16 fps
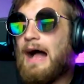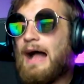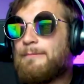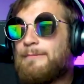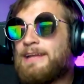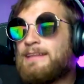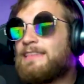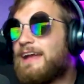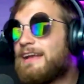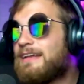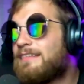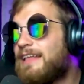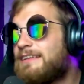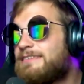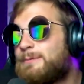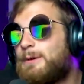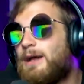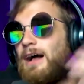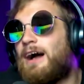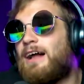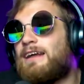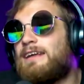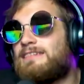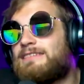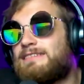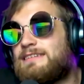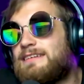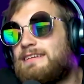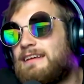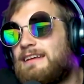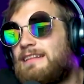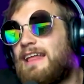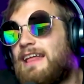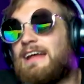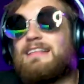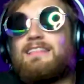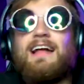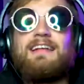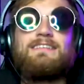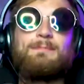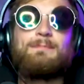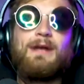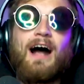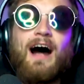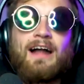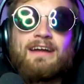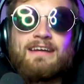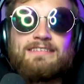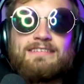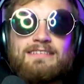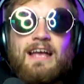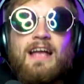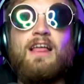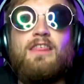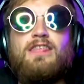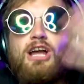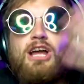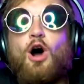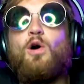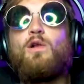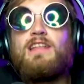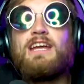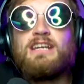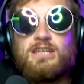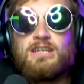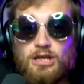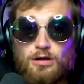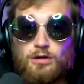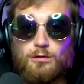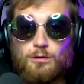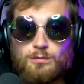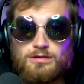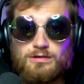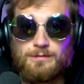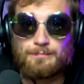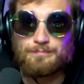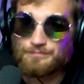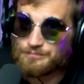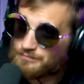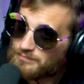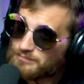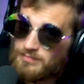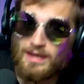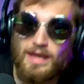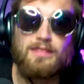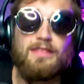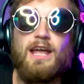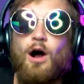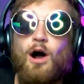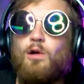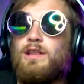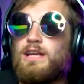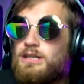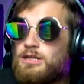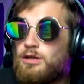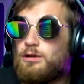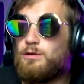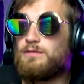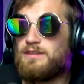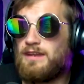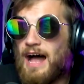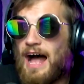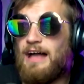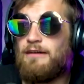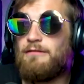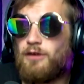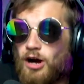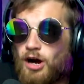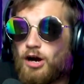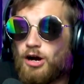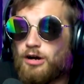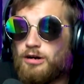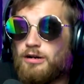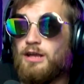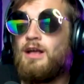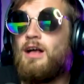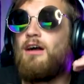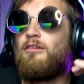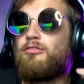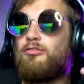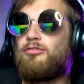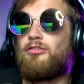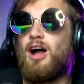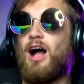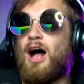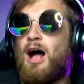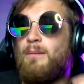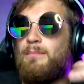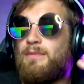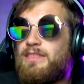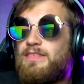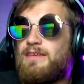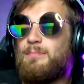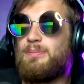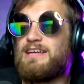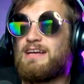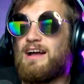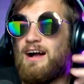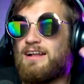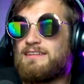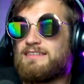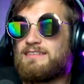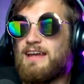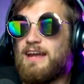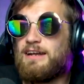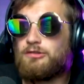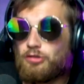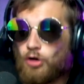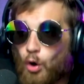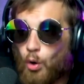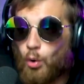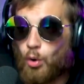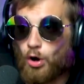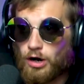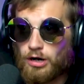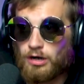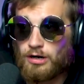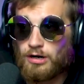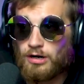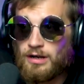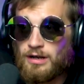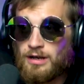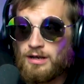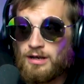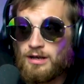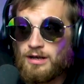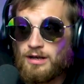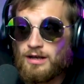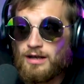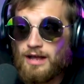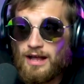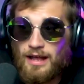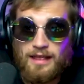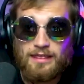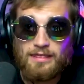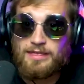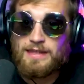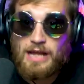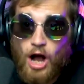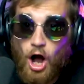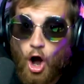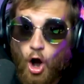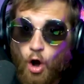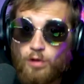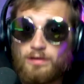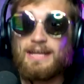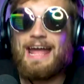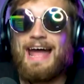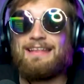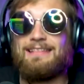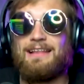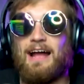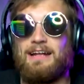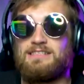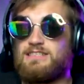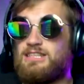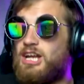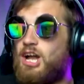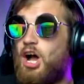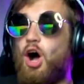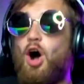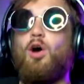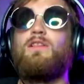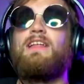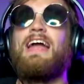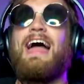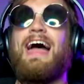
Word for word: I mean, like, let's be honest. Like, let's be honest. The only news, the only news that I've heard from the Beyonce tour, the only headlines, the only